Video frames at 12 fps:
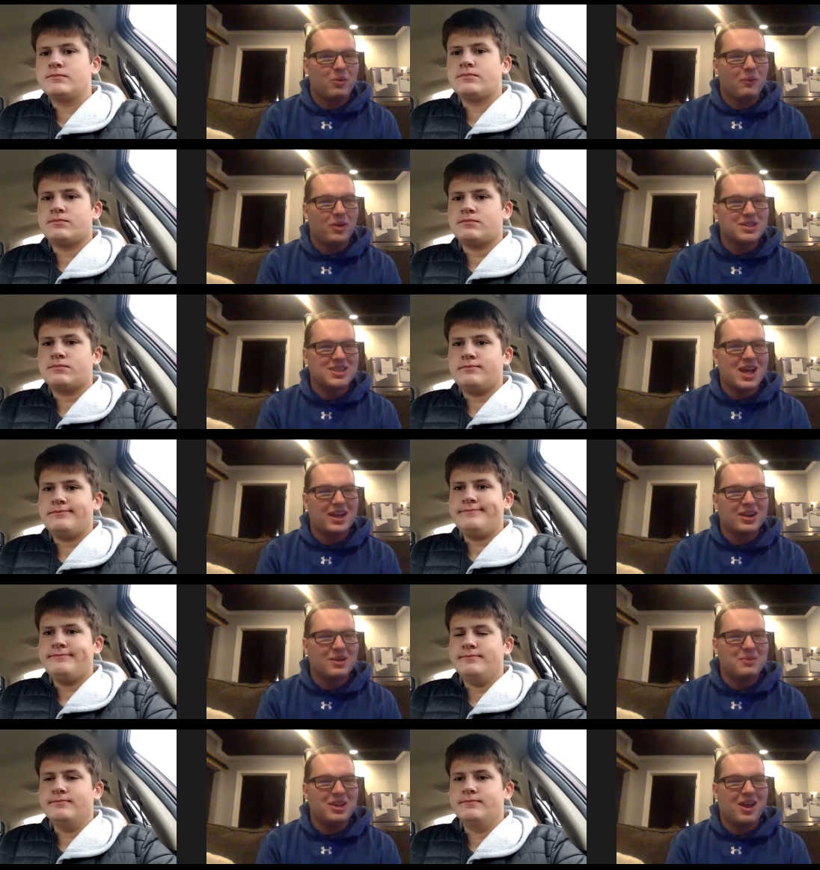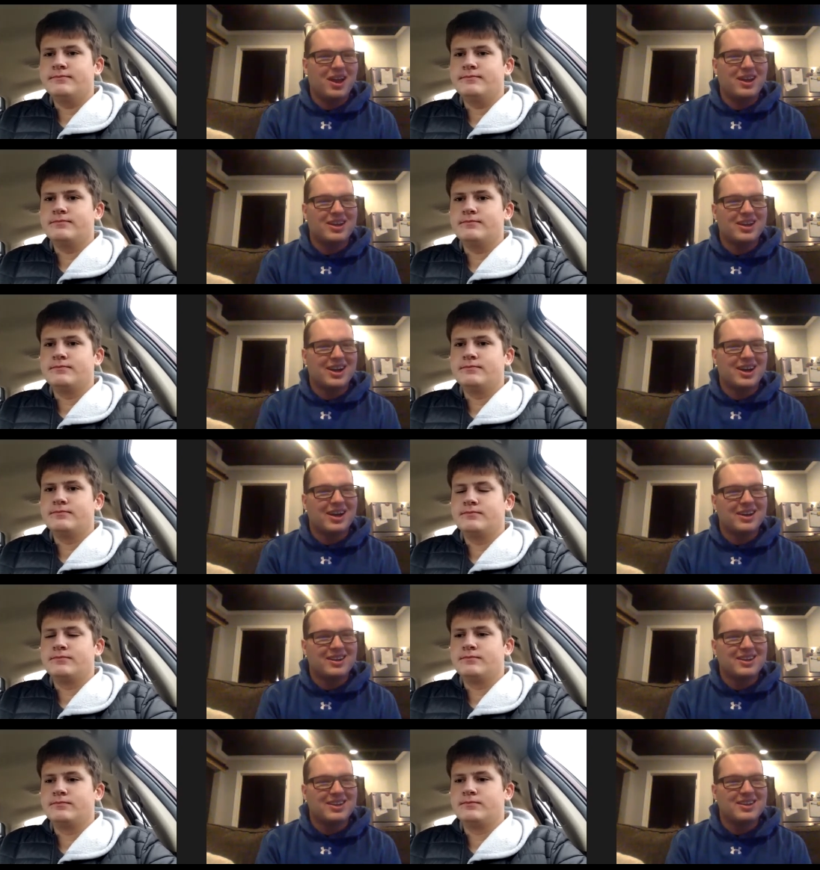Speaker 1: But what's that going to be like? Uh,
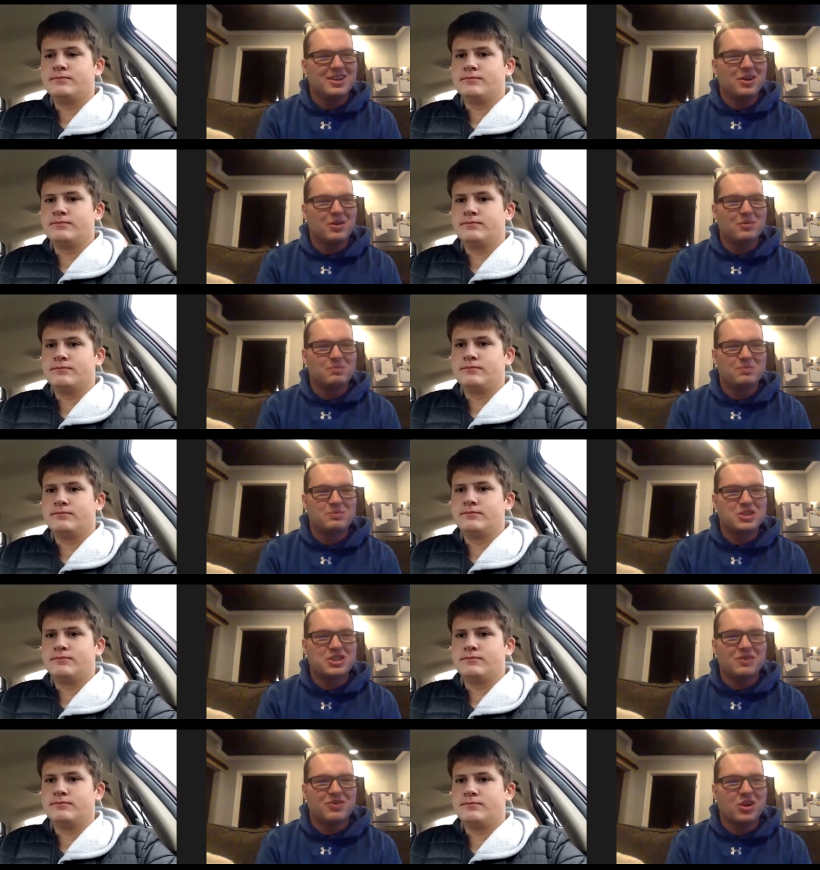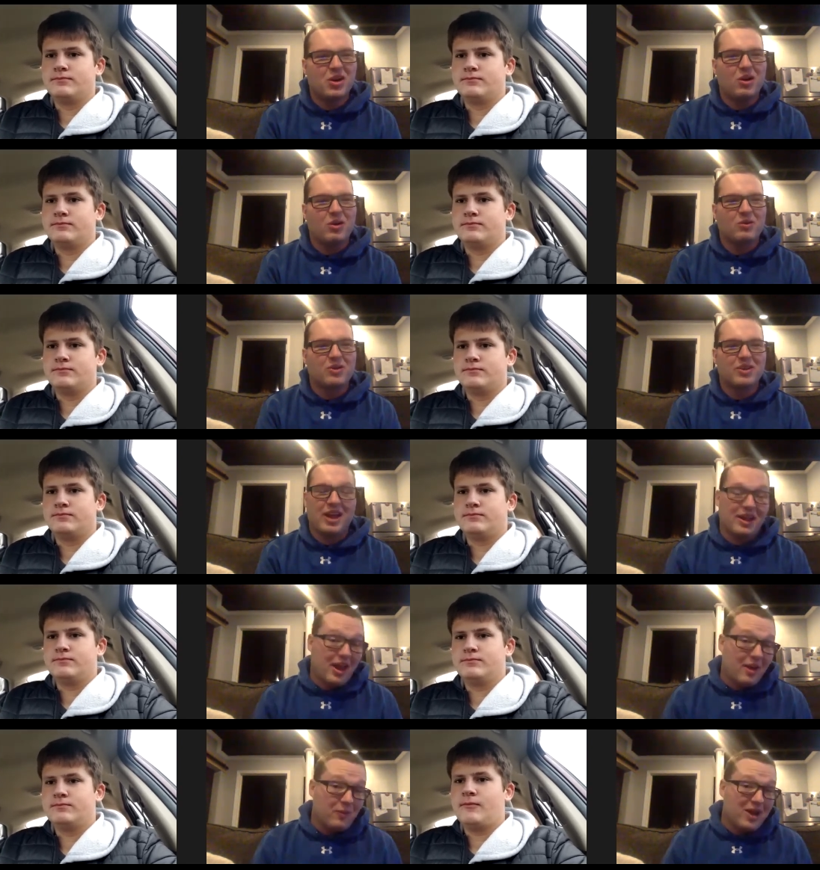you know, shifting all over to
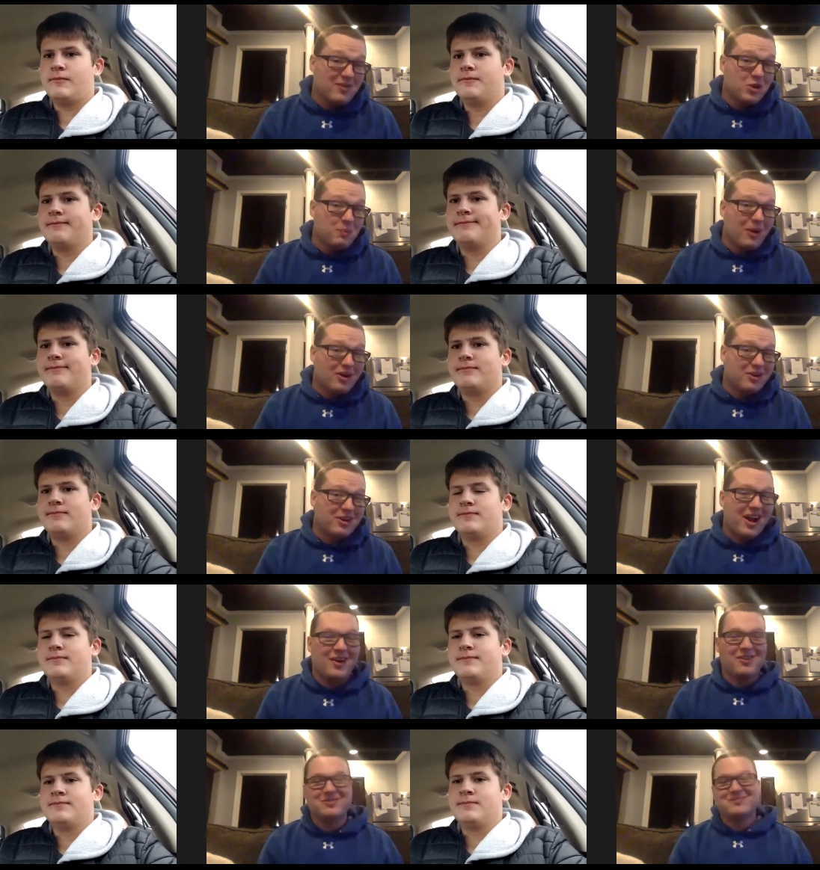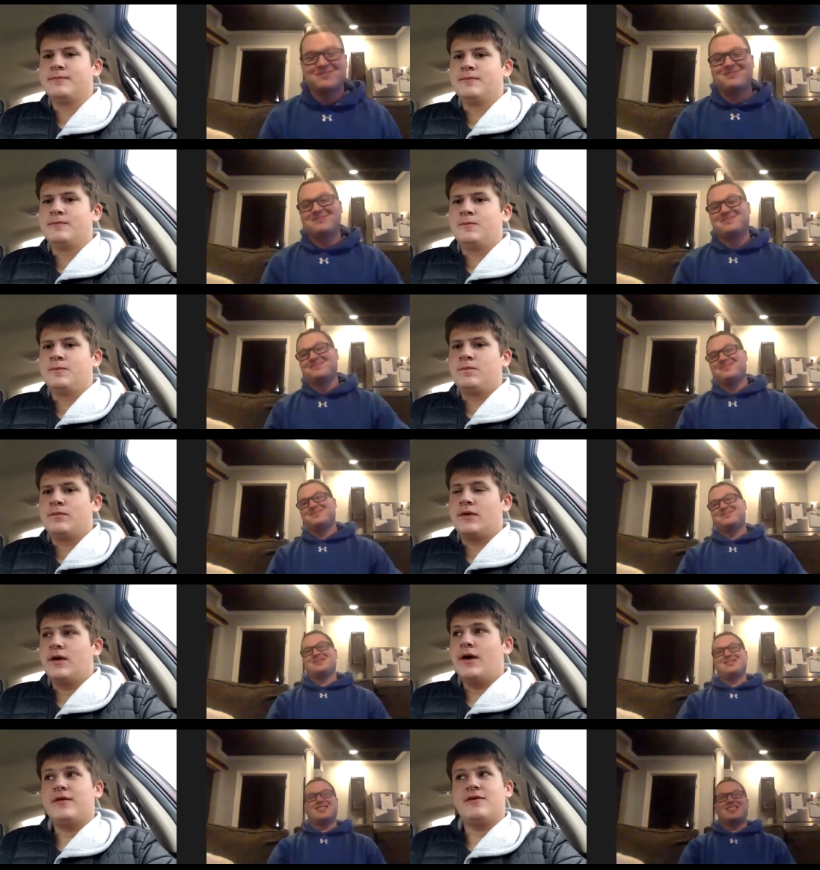that. And we have a new partner now.
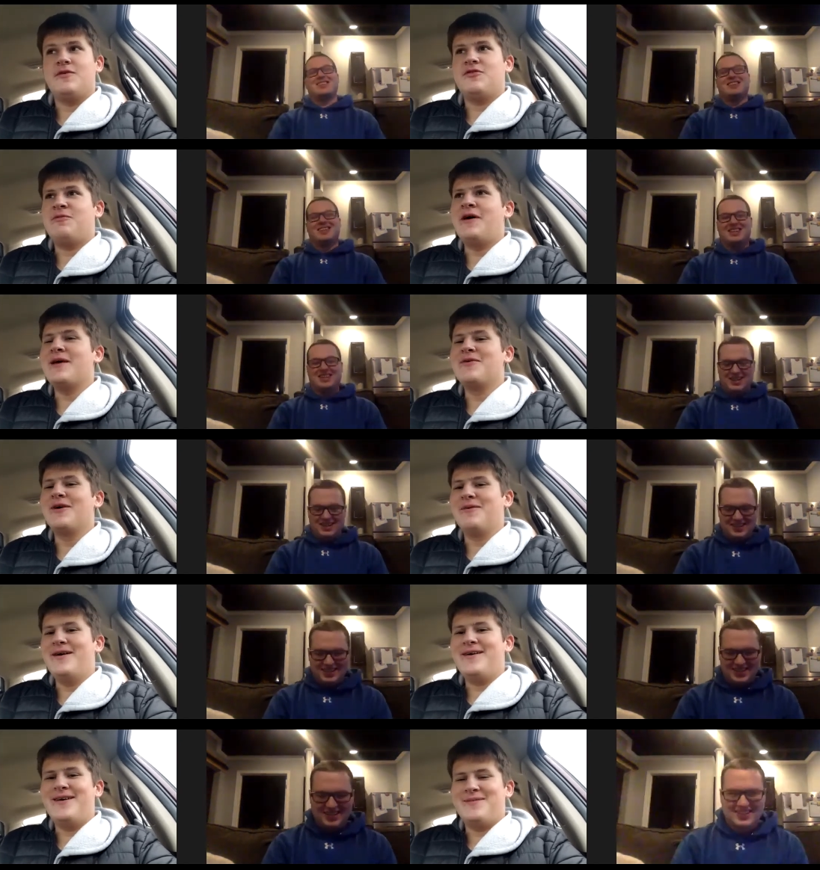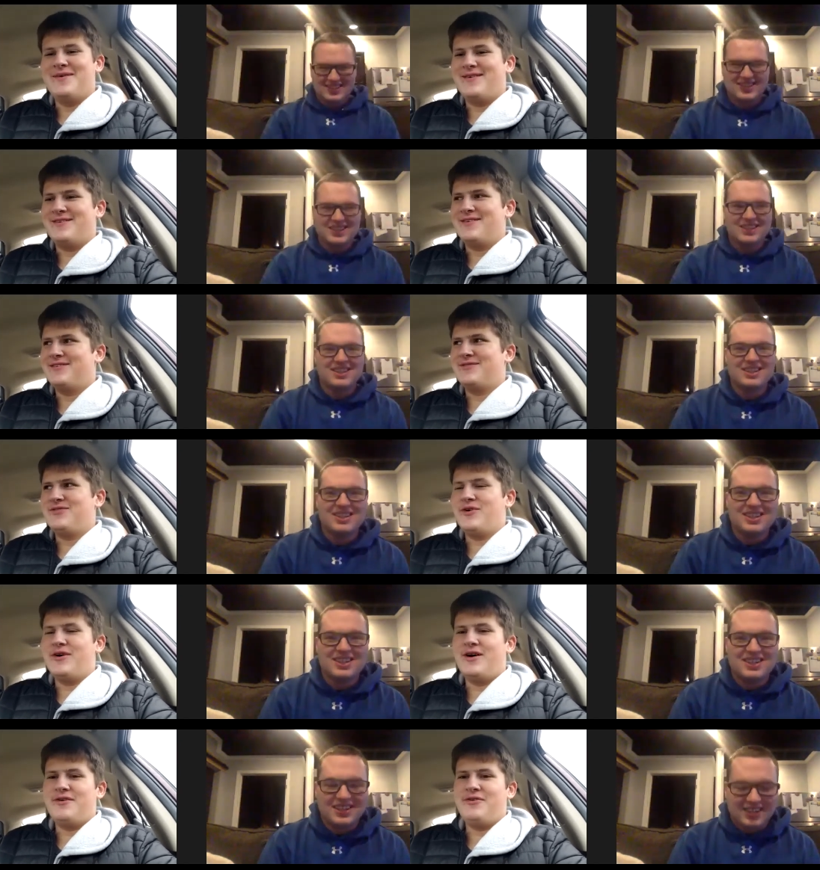
Speaker 2: Yeah, it's gonna be spending more money. I mean, just for
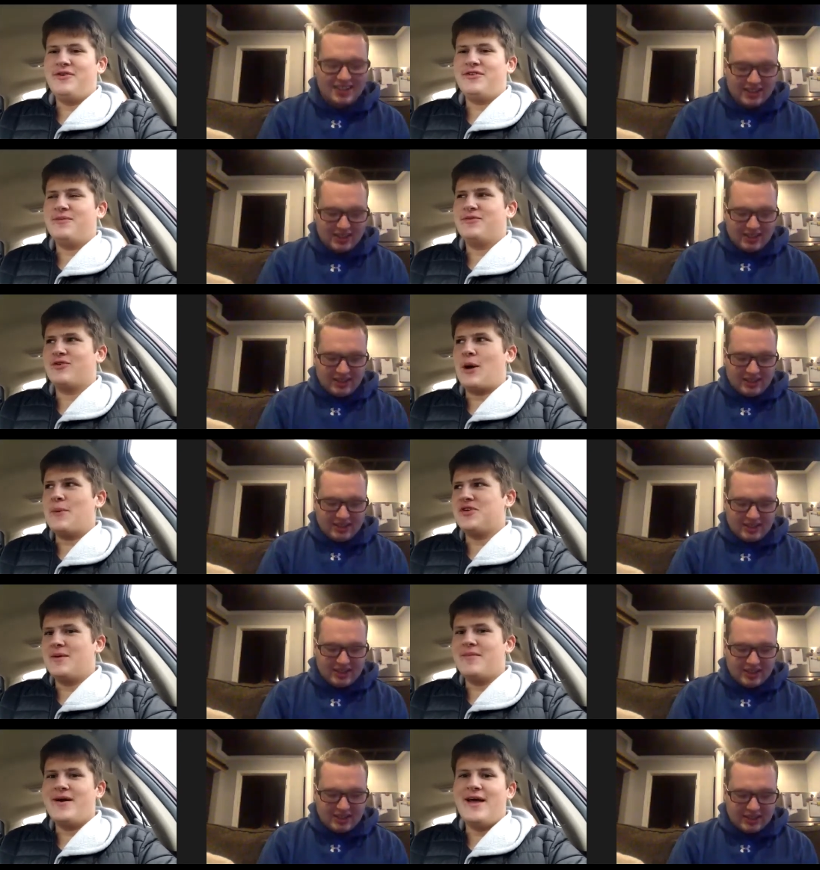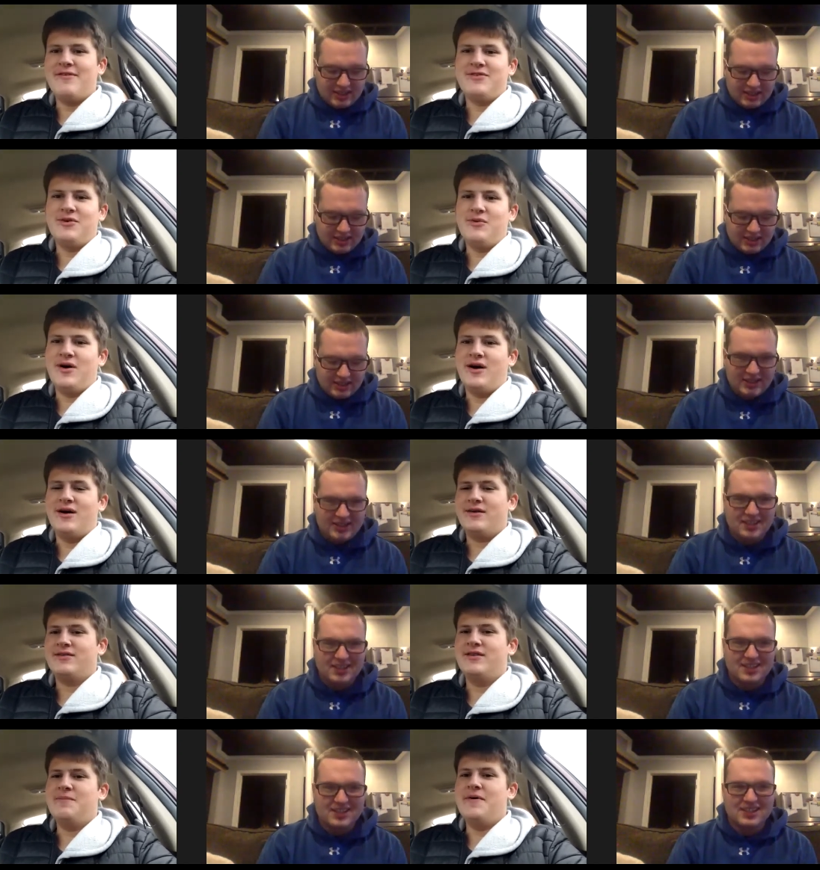uh, for your subscription, I might have to uh,
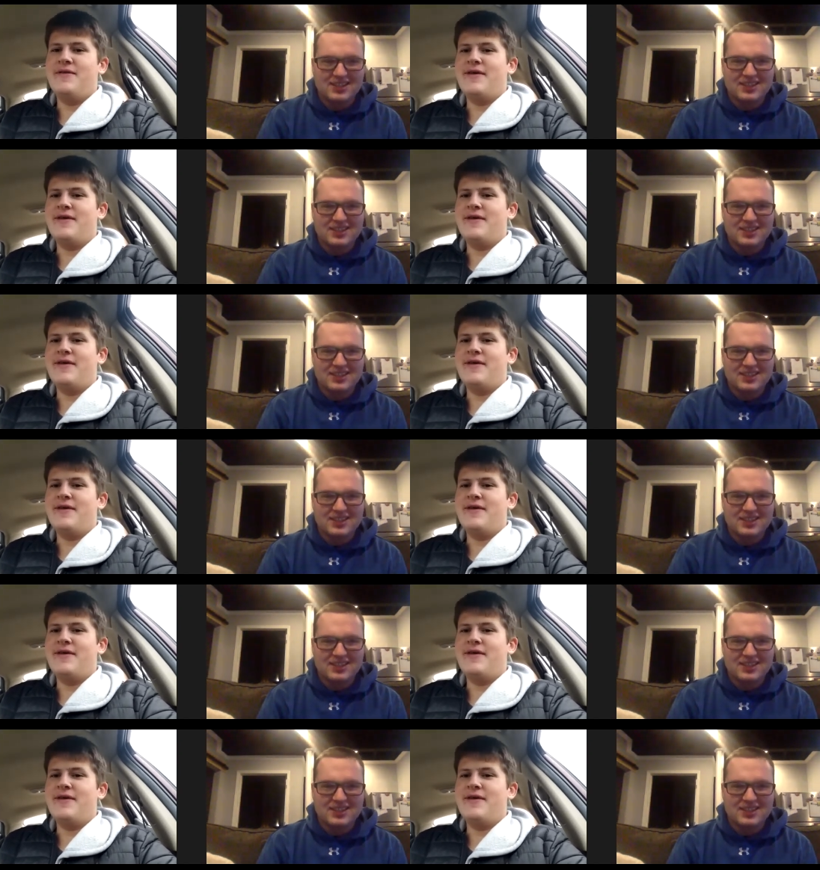dip in